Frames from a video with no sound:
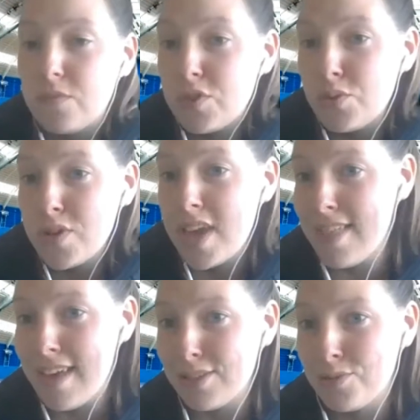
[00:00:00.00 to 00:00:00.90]
So
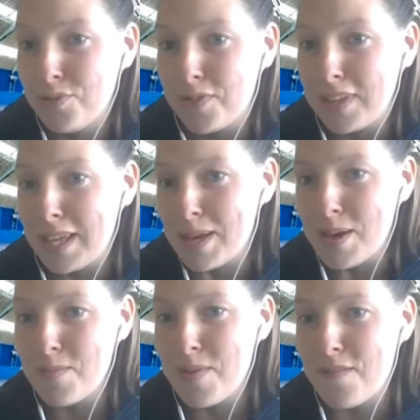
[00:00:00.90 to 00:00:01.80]
yeah, that's hopefully a
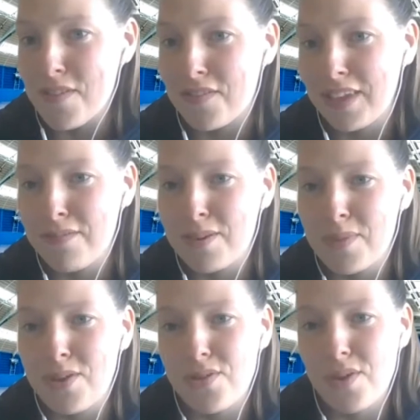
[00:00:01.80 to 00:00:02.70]
little bit of a flavour
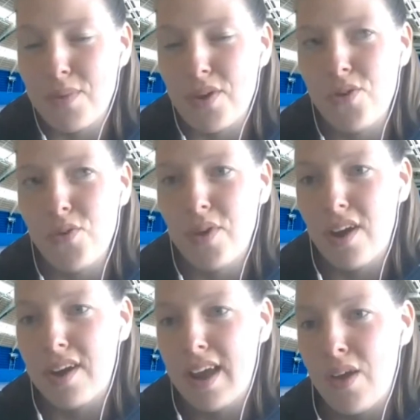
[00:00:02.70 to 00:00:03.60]
about who we
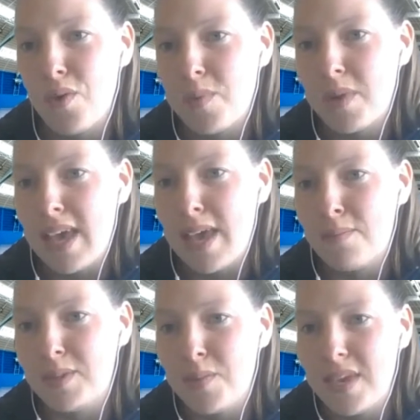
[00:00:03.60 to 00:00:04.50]
are and how we
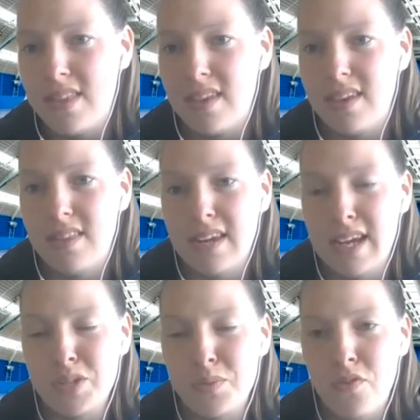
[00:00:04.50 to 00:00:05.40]
became to be the
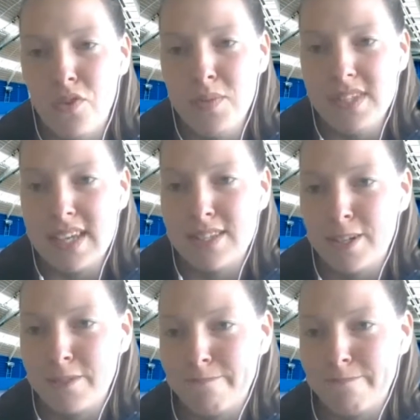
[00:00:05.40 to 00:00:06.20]
National Performance Centre.